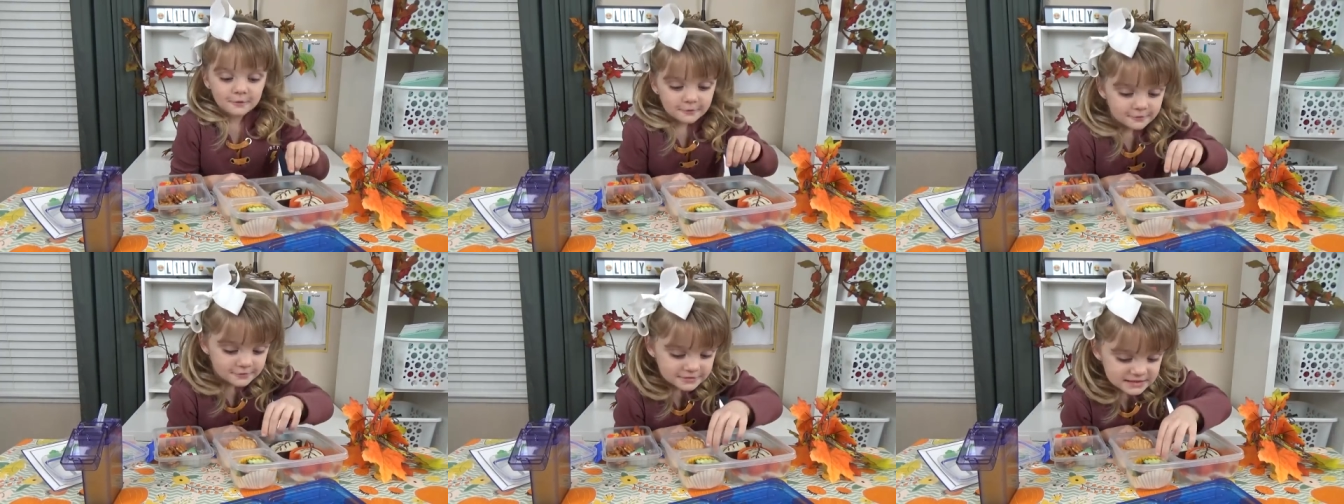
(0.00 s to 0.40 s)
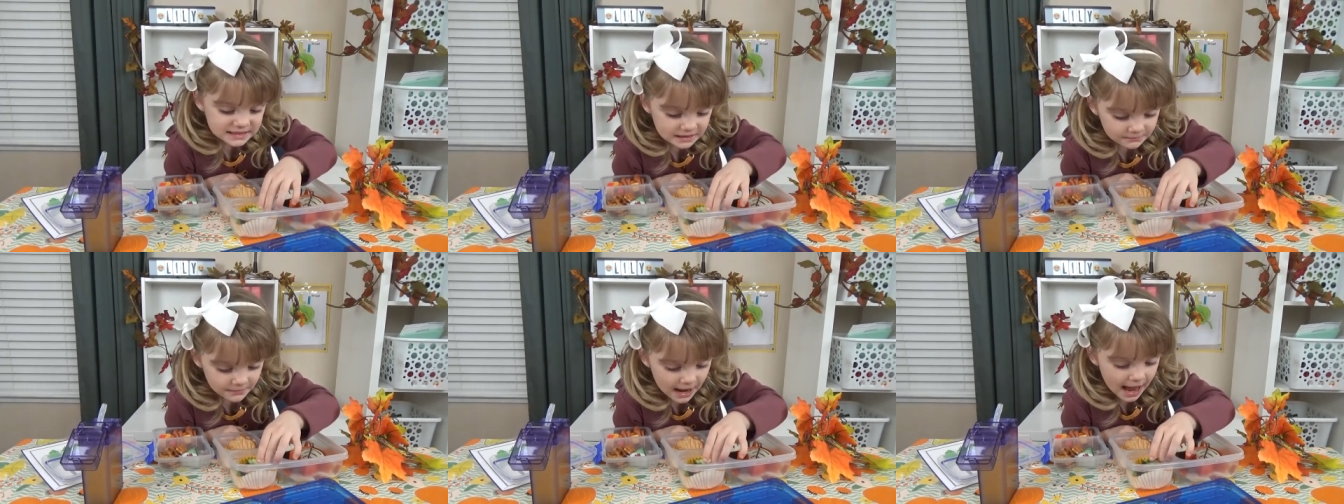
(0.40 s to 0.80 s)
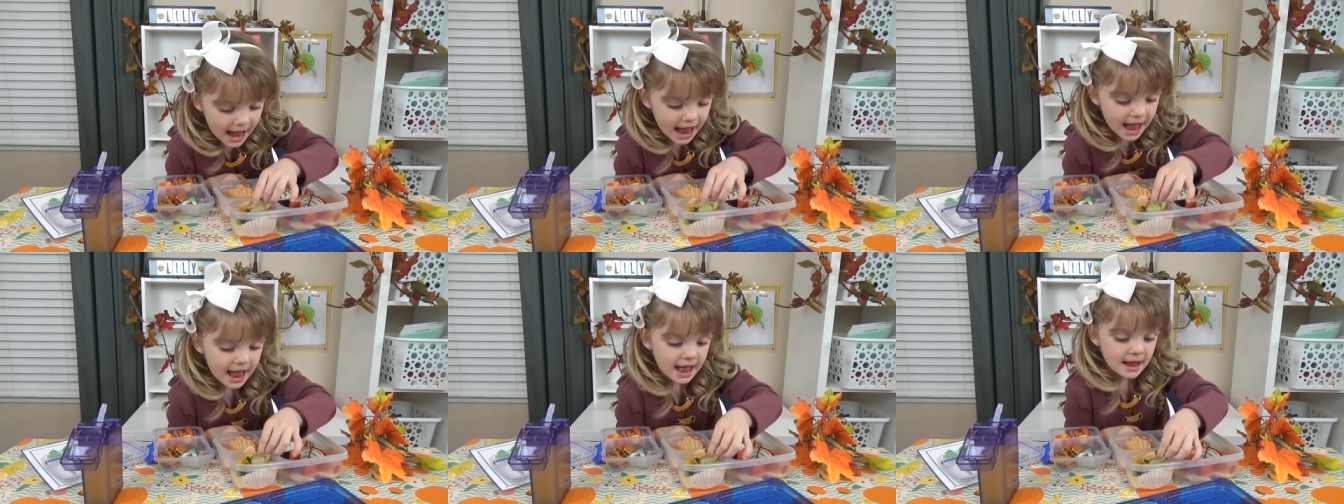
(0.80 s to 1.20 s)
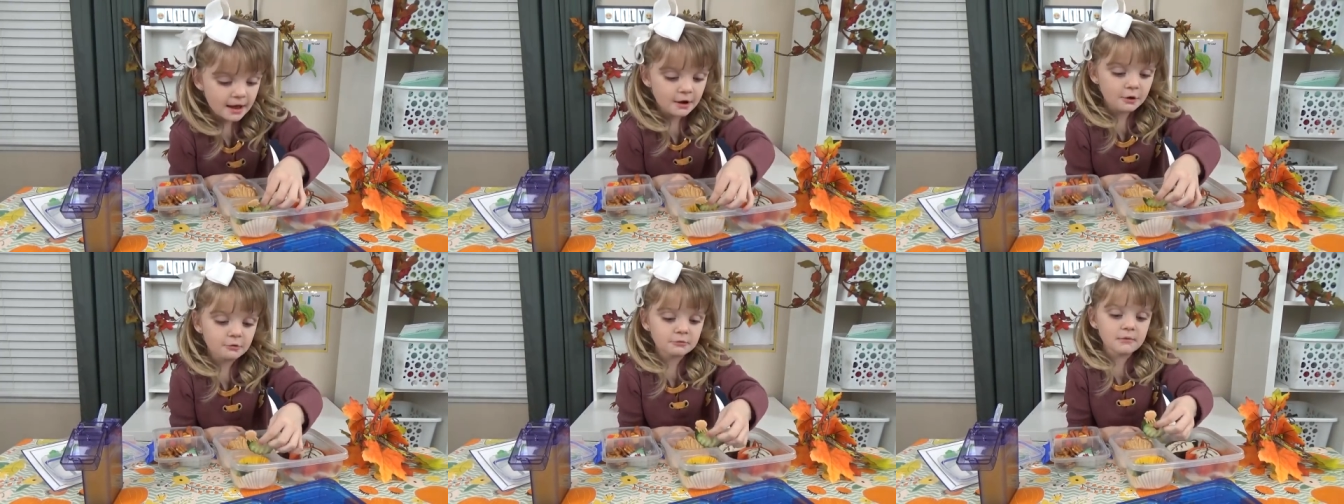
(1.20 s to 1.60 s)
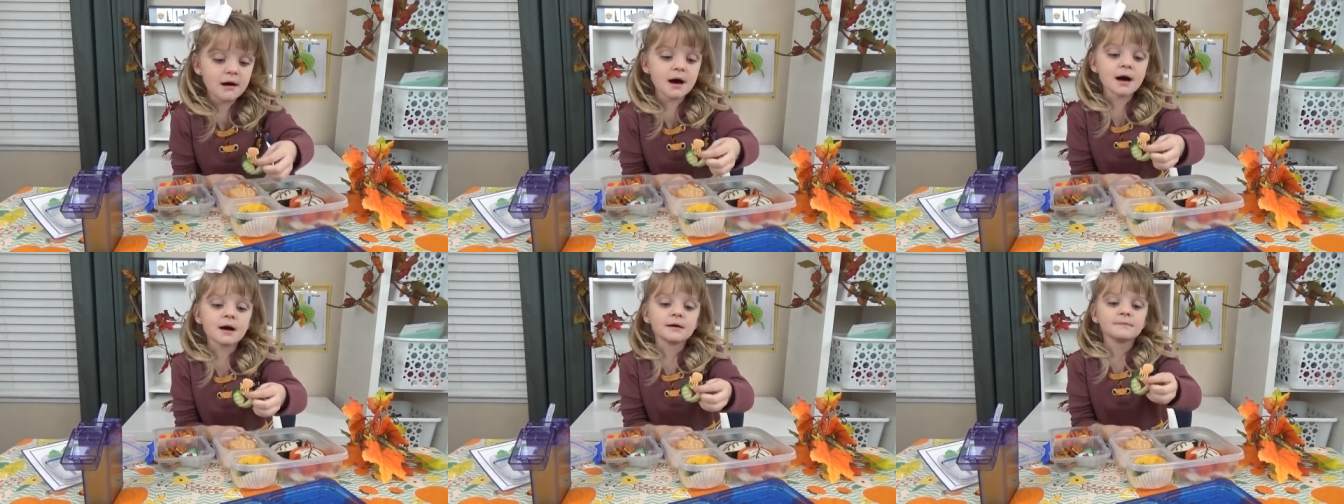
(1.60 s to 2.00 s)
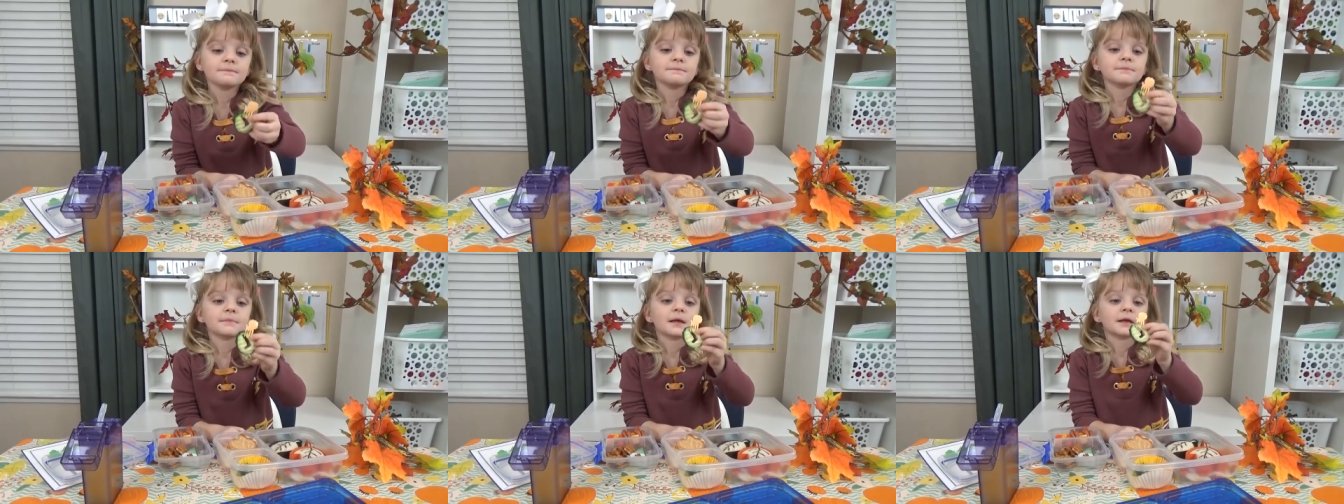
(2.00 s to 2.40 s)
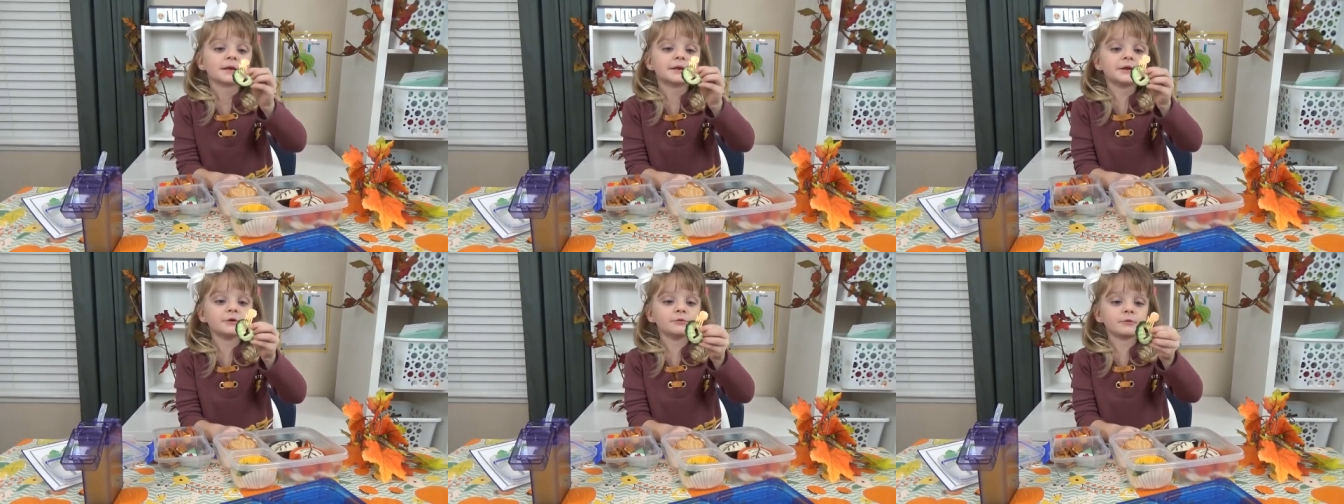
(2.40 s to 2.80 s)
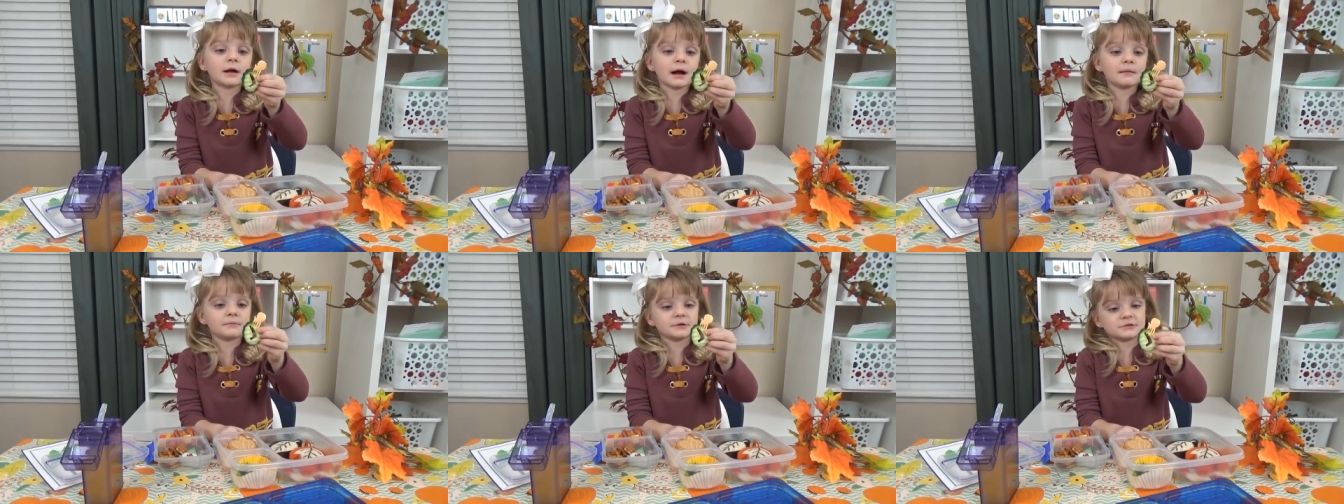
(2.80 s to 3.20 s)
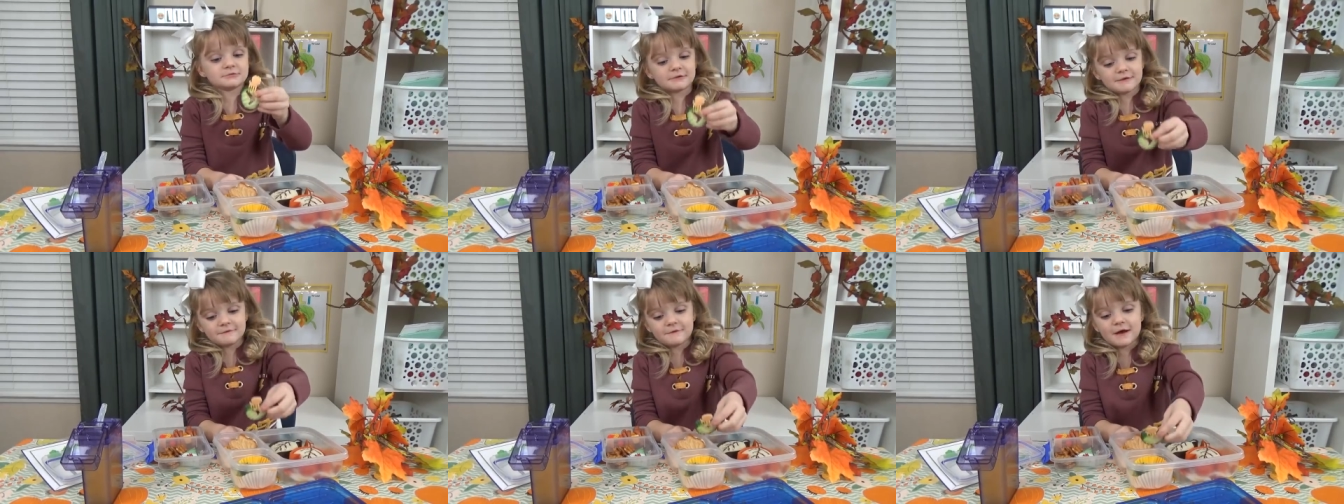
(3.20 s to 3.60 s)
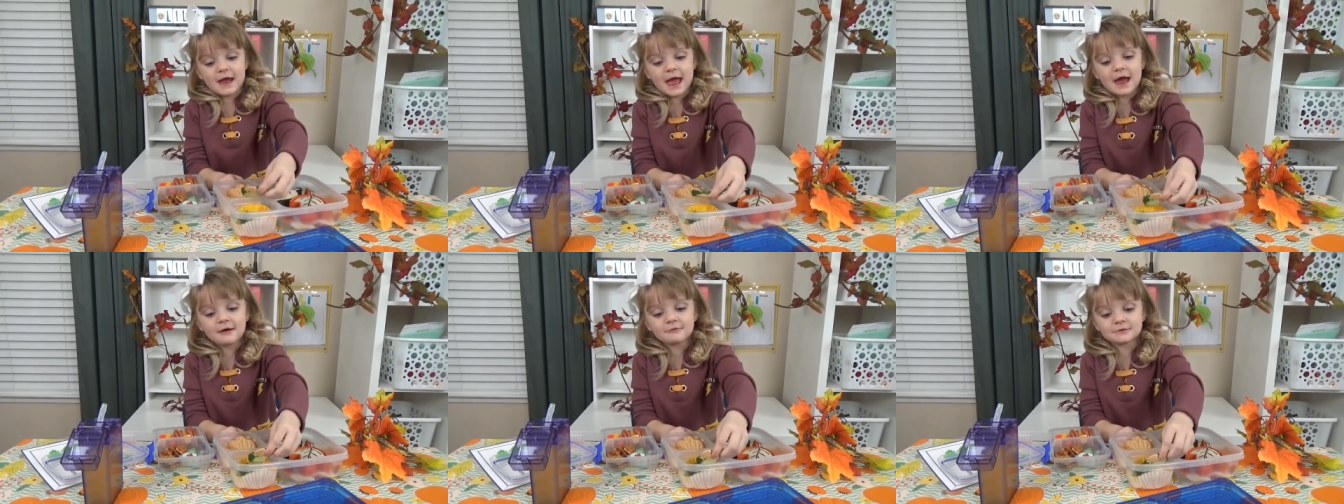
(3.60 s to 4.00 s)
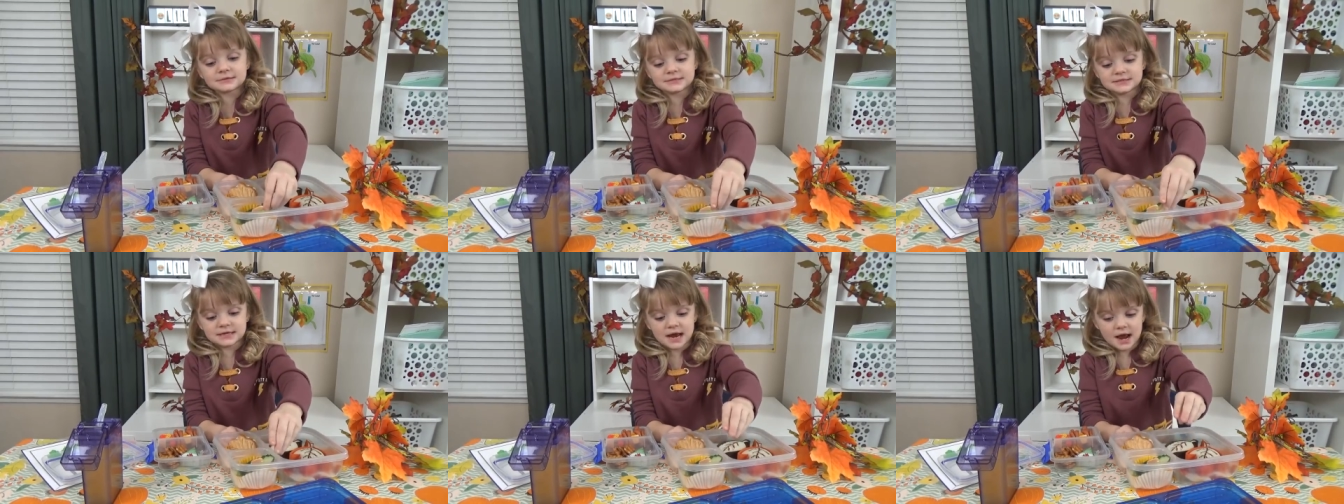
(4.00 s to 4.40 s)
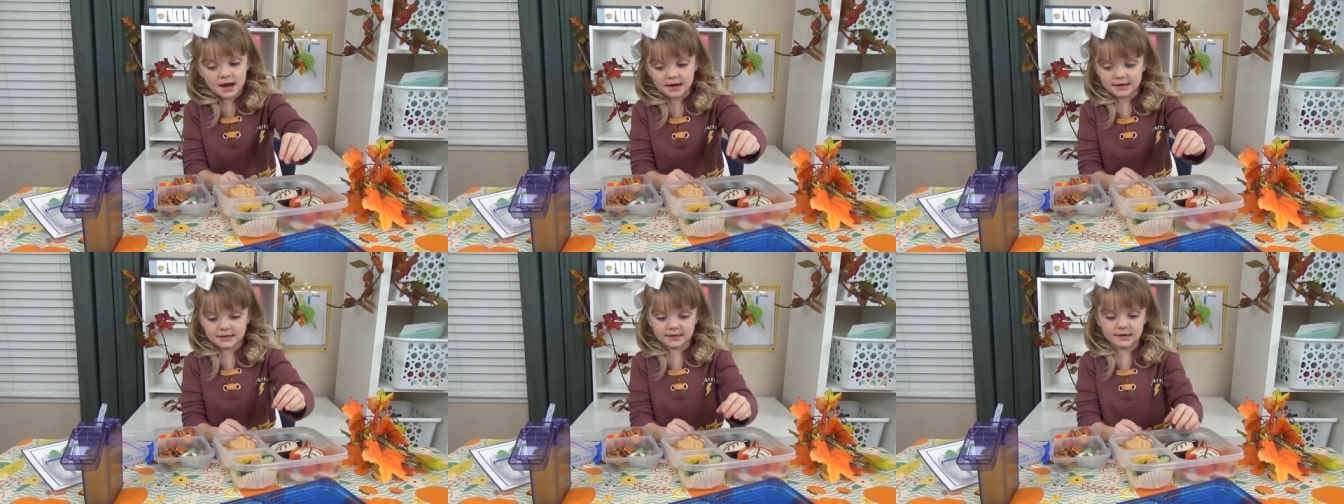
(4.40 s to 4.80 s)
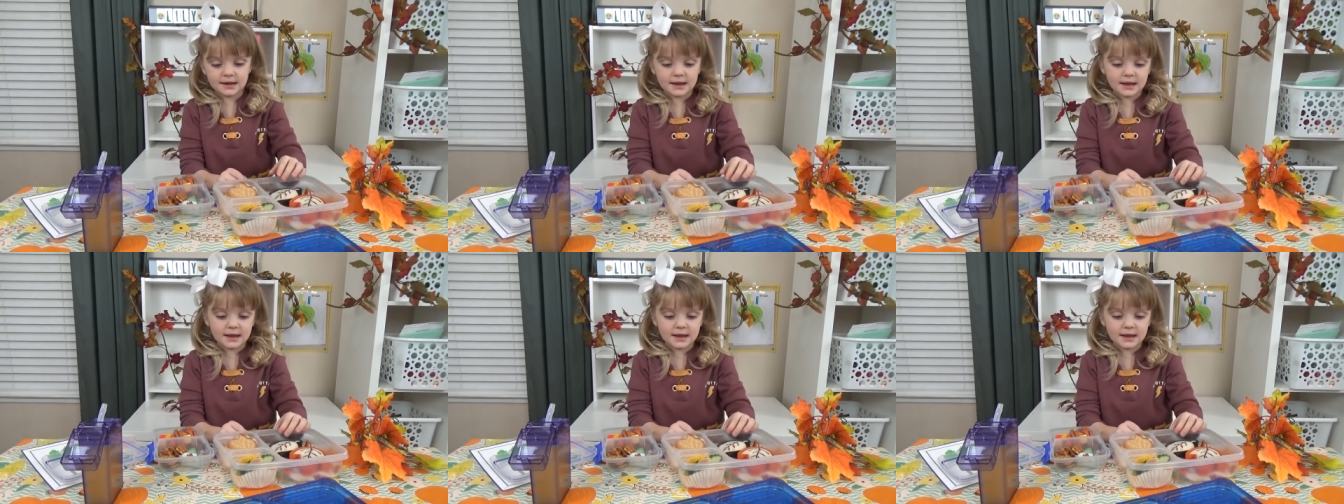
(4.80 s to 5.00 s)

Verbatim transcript: with some L cucumbers with an L inside,